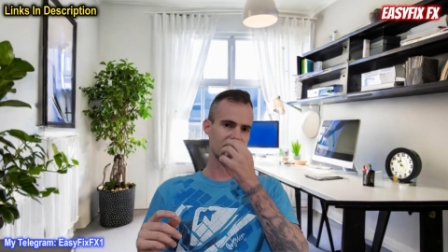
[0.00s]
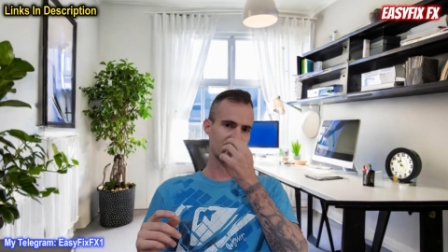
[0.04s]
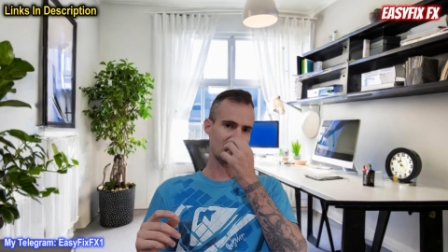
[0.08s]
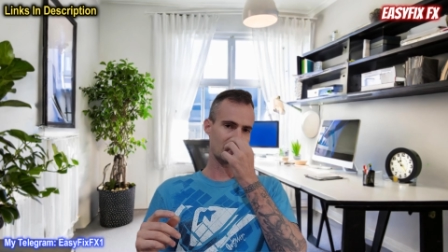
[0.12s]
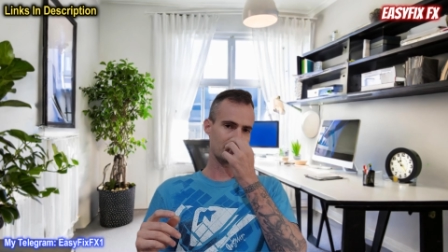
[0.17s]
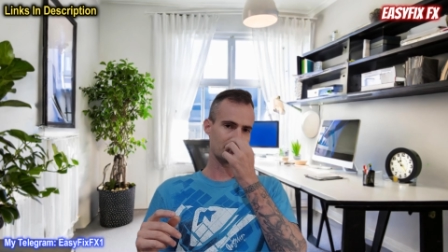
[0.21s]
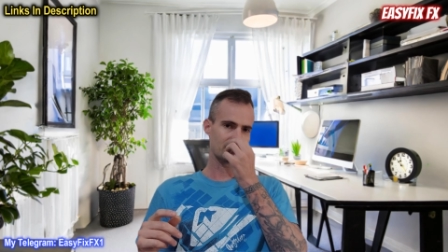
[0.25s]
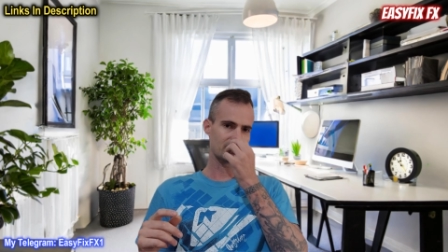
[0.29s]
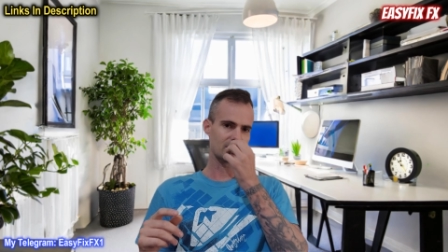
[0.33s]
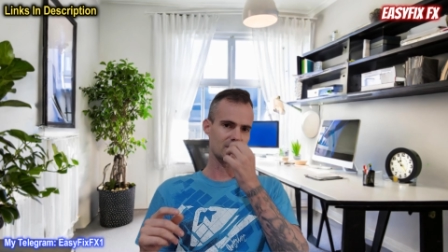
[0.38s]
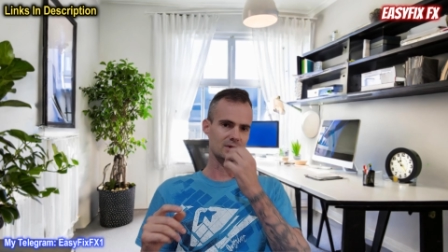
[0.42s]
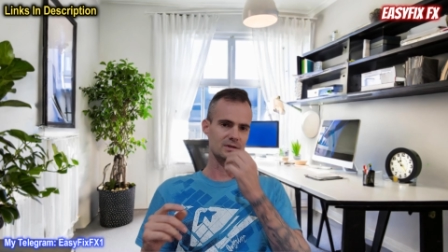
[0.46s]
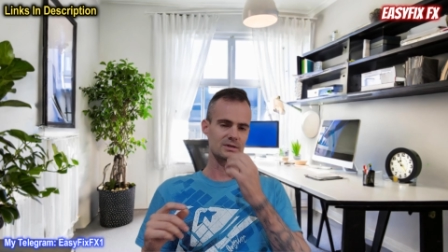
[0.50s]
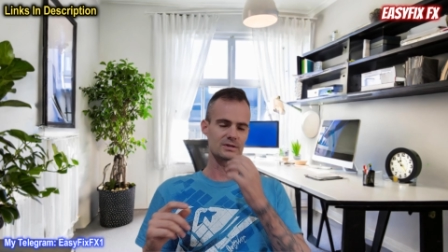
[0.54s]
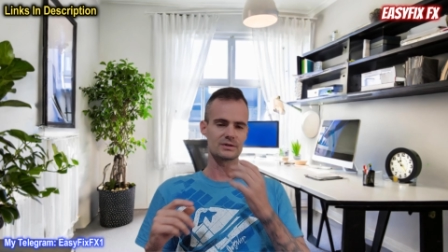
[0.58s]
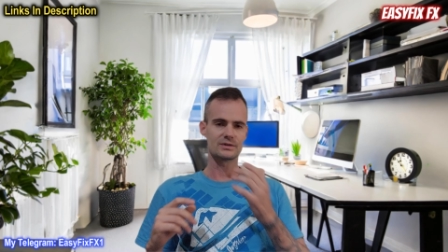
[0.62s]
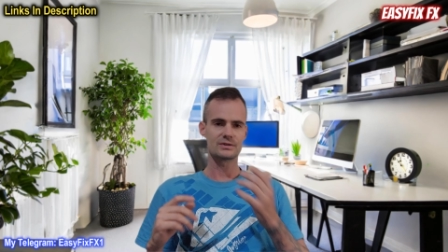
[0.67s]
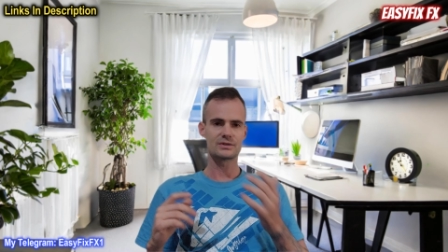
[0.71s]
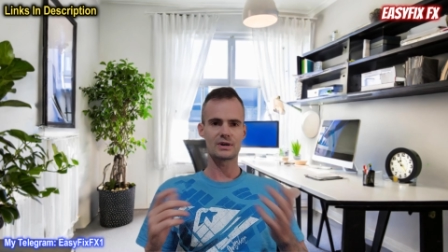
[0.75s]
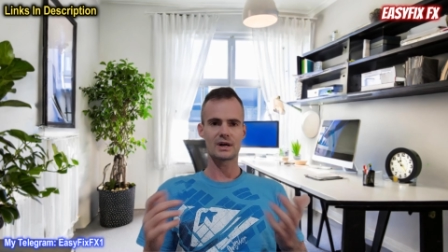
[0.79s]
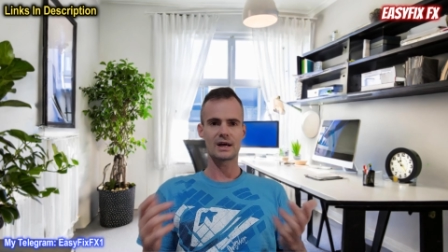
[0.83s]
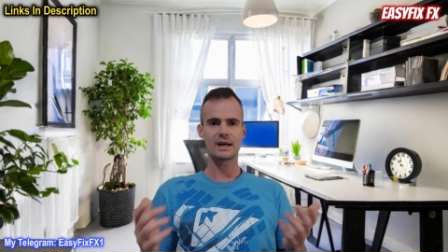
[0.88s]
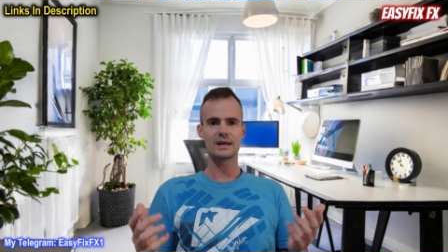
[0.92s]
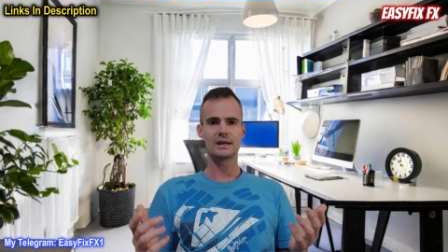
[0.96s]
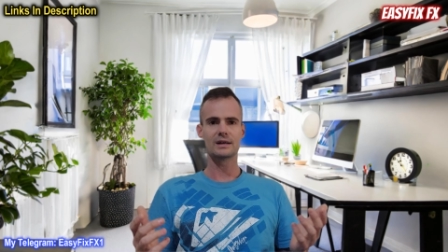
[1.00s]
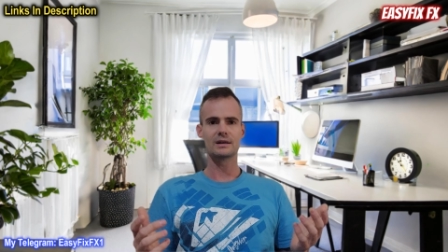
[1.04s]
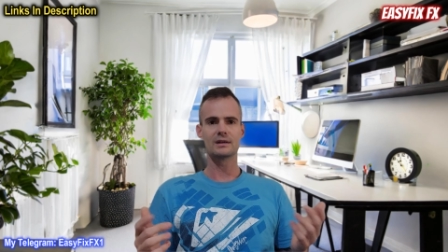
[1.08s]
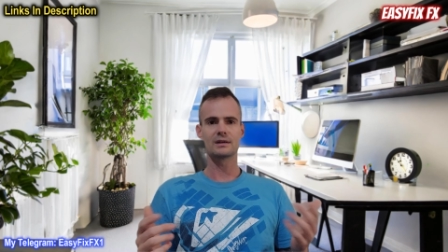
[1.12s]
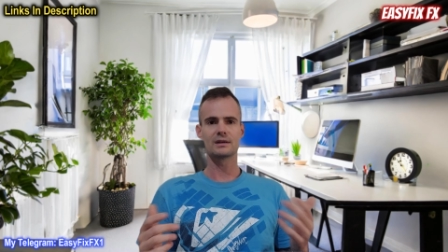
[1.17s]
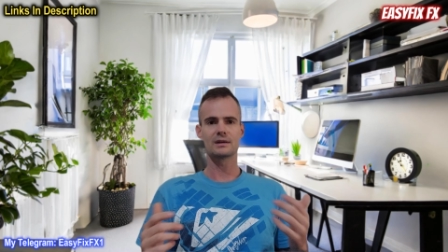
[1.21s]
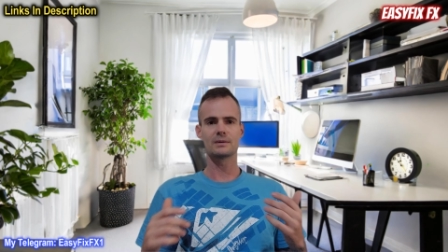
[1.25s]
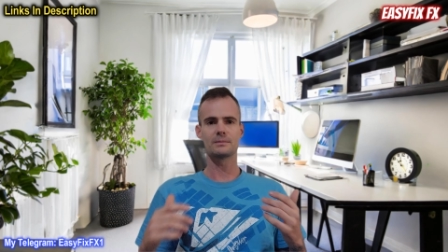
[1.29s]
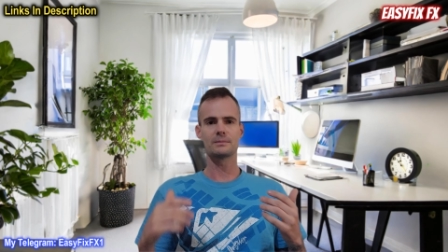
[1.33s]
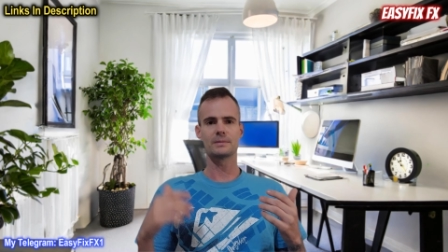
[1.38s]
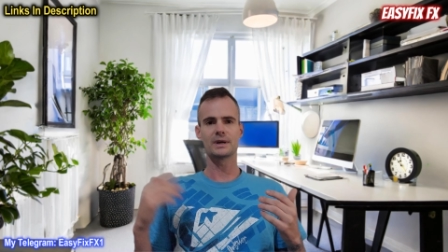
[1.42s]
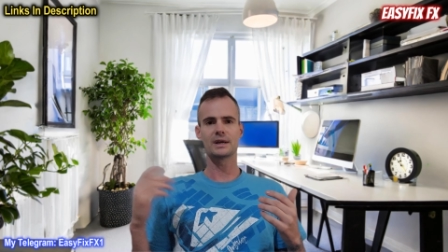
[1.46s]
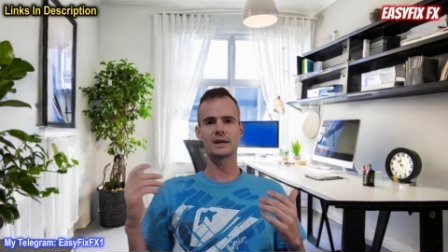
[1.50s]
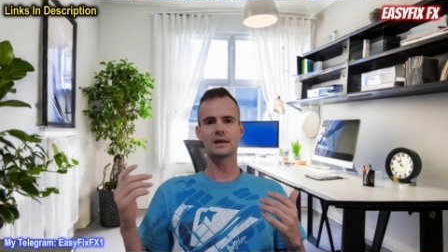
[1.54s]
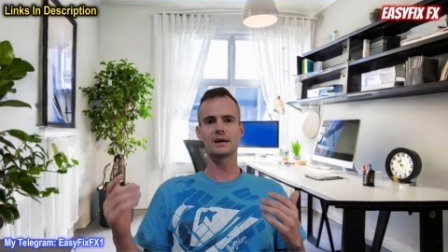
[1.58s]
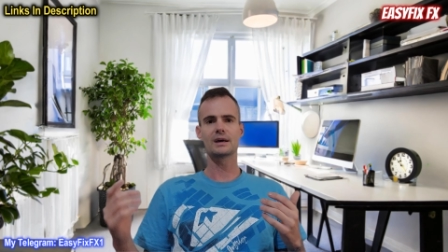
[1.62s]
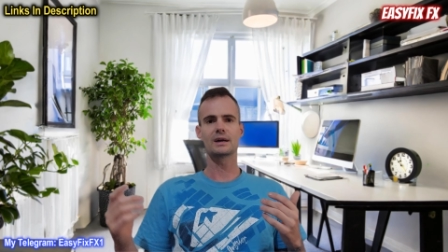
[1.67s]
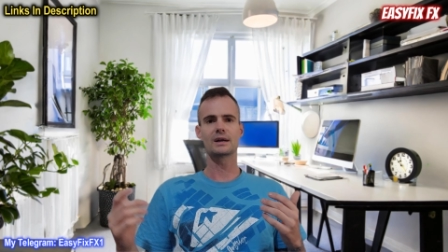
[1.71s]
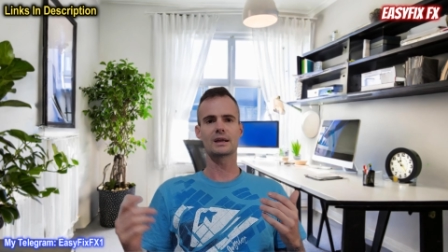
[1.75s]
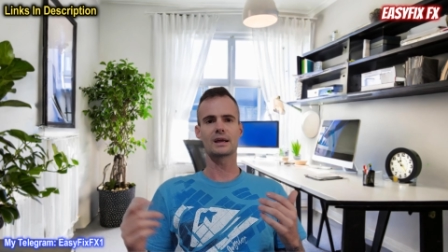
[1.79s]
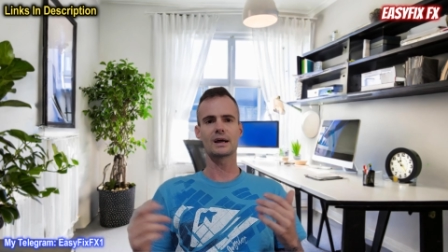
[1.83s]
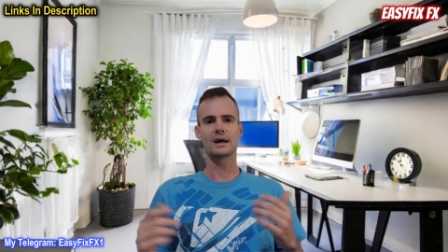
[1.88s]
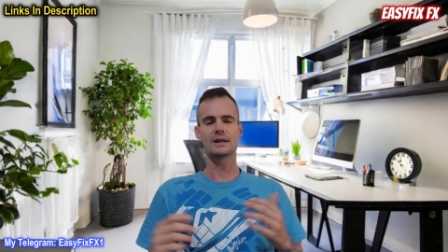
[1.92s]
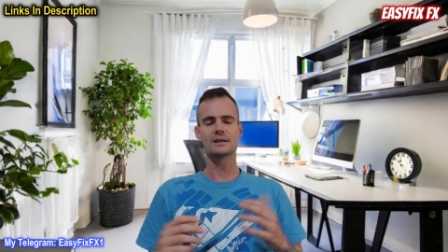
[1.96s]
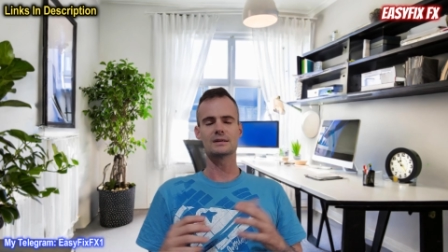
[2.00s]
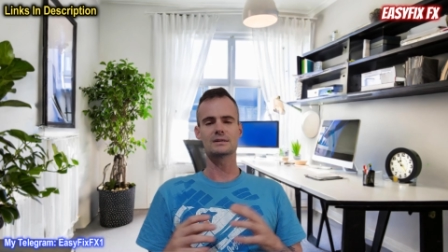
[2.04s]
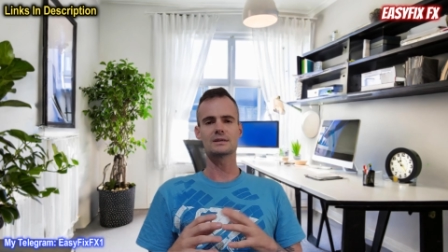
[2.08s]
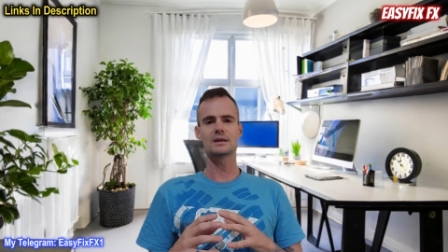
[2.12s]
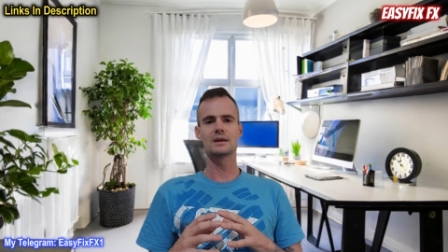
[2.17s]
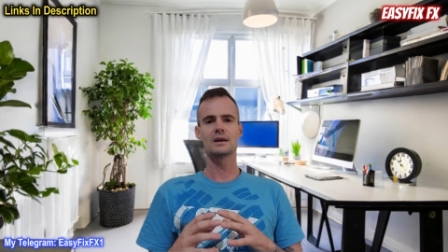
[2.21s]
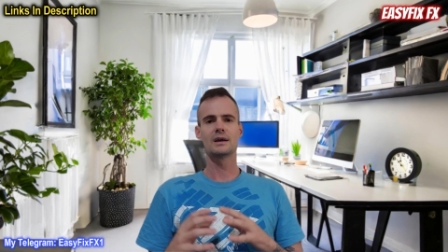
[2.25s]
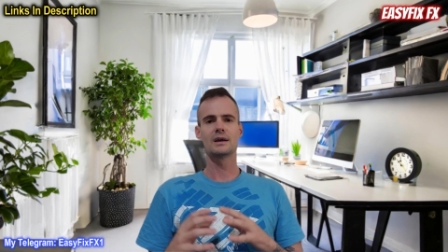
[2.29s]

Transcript: capital to trade a bigger account